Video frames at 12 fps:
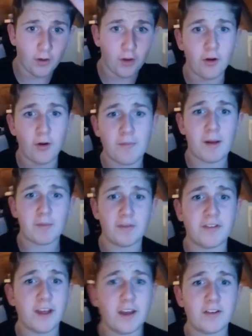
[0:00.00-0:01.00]
Hello,
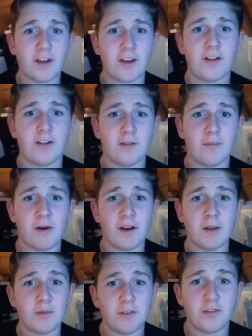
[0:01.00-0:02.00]
Mad Mistake channel.
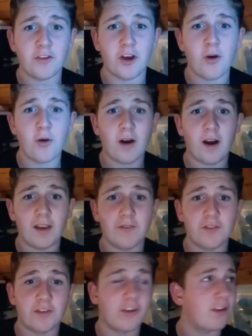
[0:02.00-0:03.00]
My name is Joe.
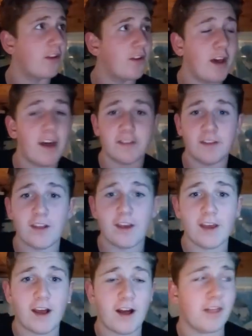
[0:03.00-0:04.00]
I live in Sunderland and
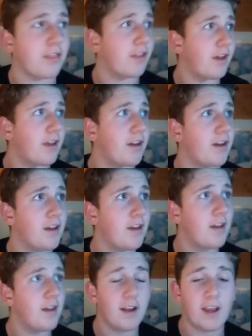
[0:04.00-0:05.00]
today I think